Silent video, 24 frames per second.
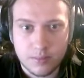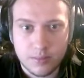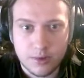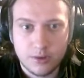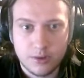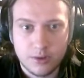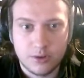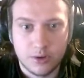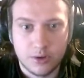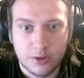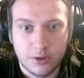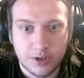
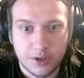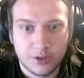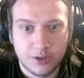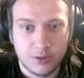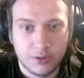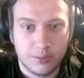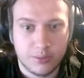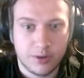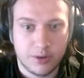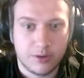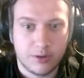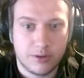So this
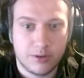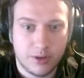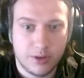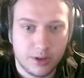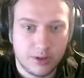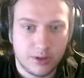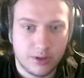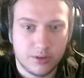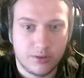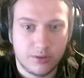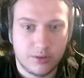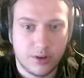
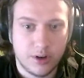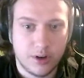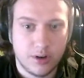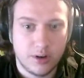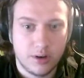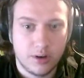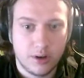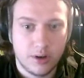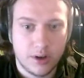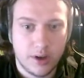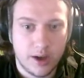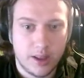is fine.
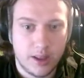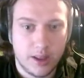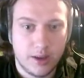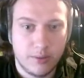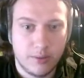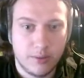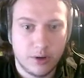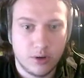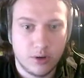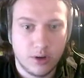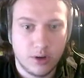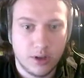And then
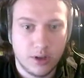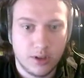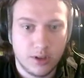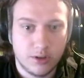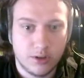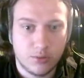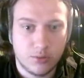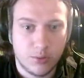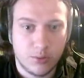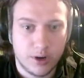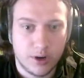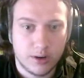we don't need
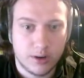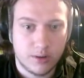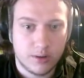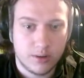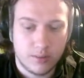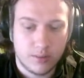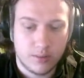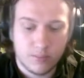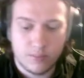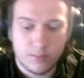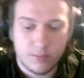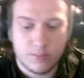this weird
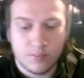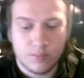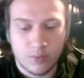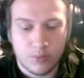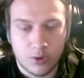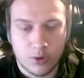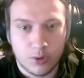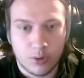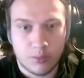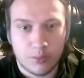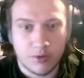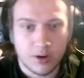
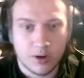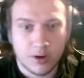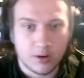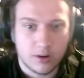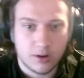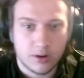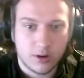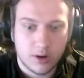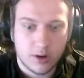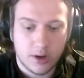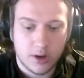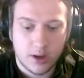
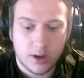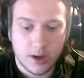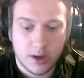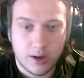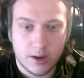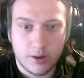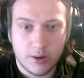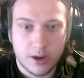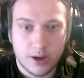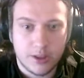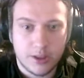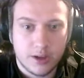operator.
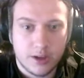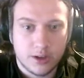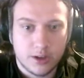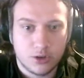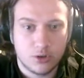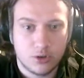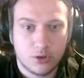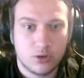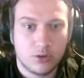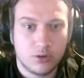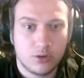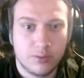I think this
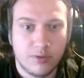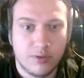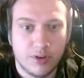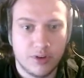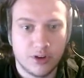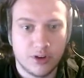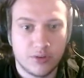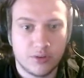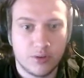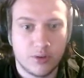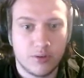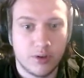should just be fine
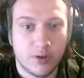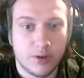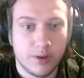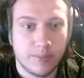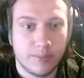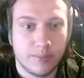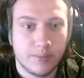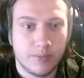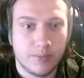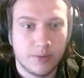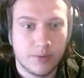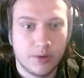as well, right?
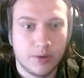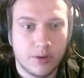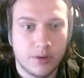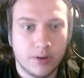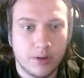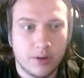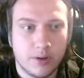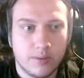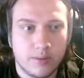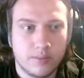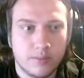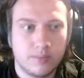
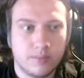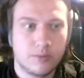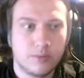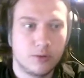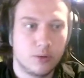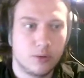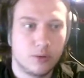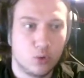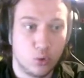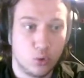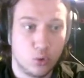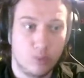
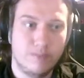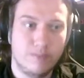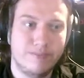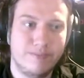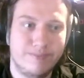Cool.